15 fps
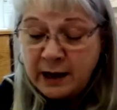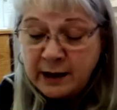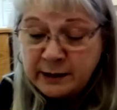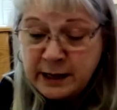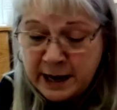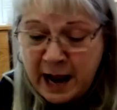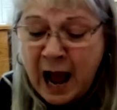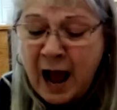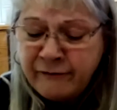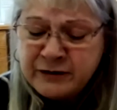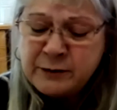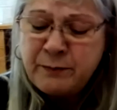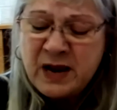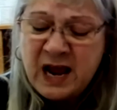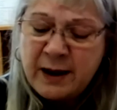They have
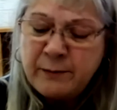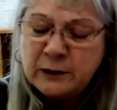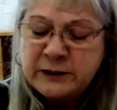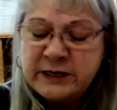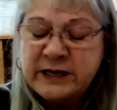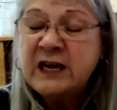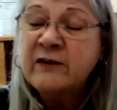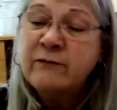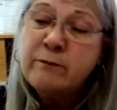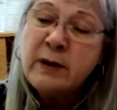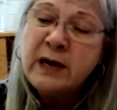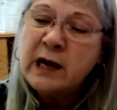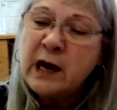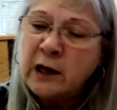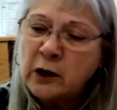to be able to give
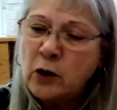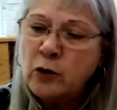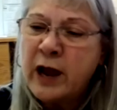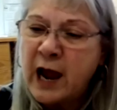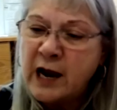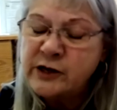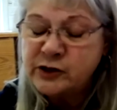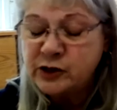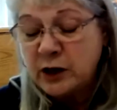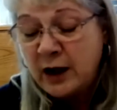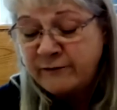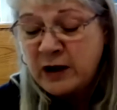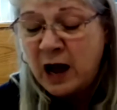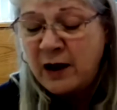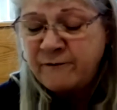me a location.
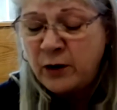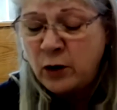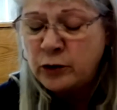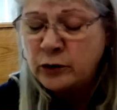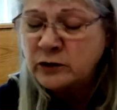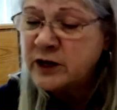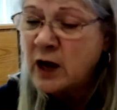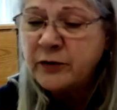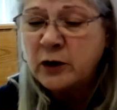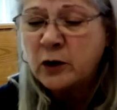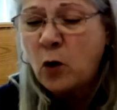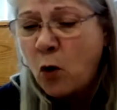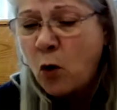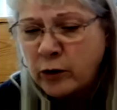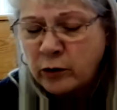I've got voters on the
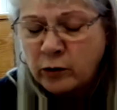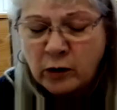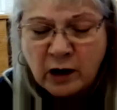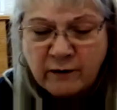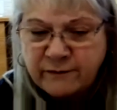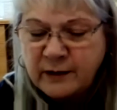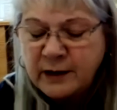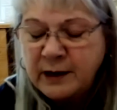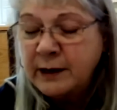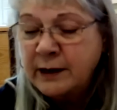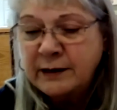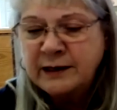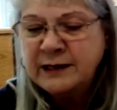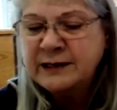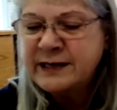corner of,
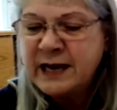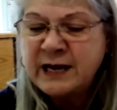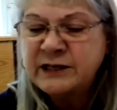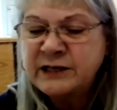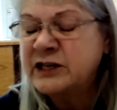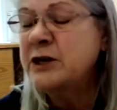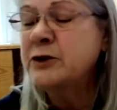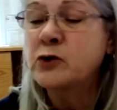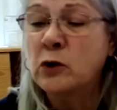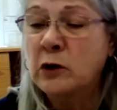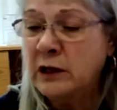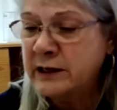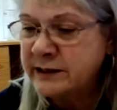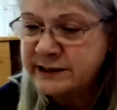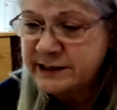let's say, Central
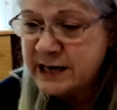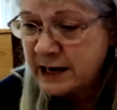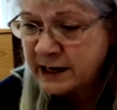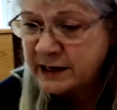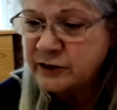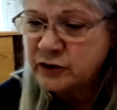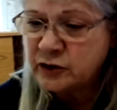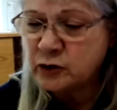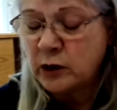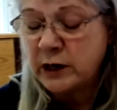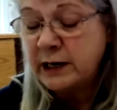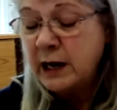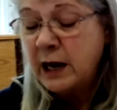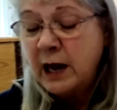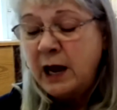and 2nd
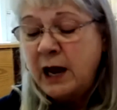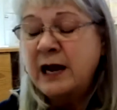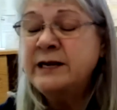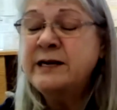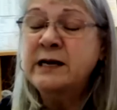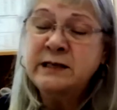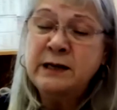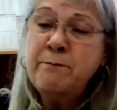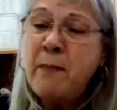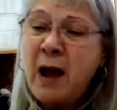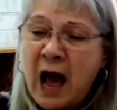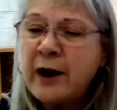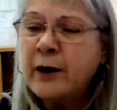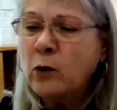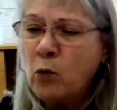Street. It doesn't
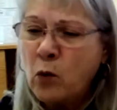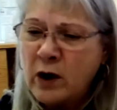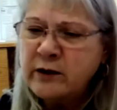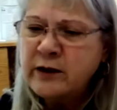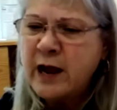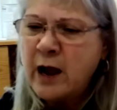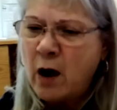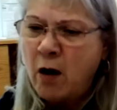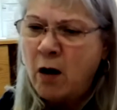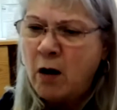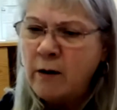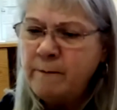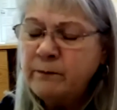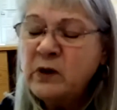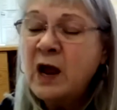matter where they
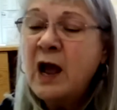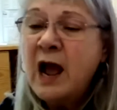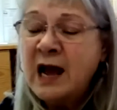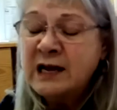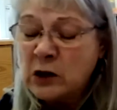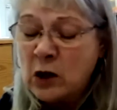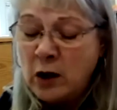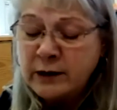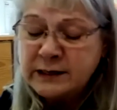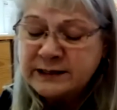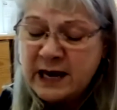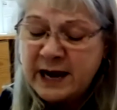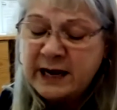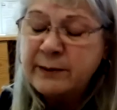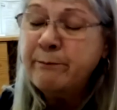are, as long as
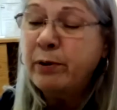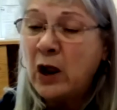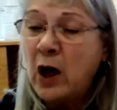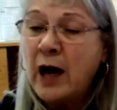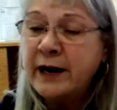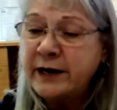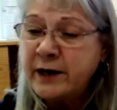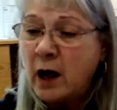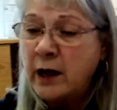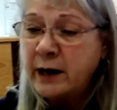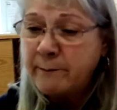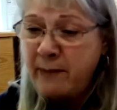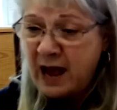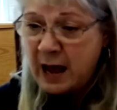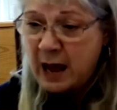I can plot it on
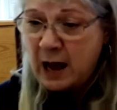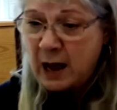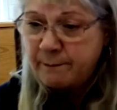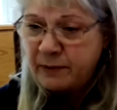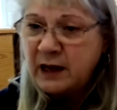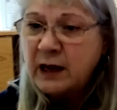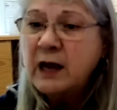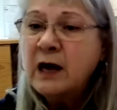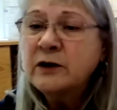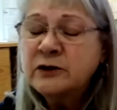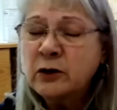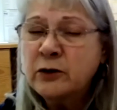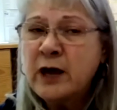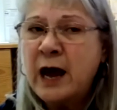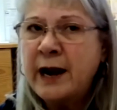a map
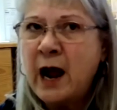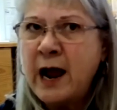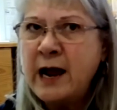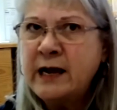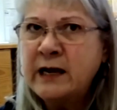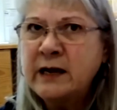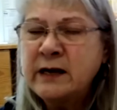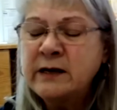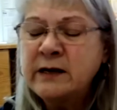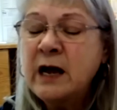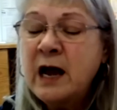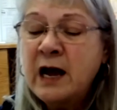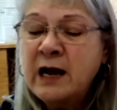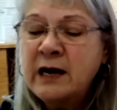so that I can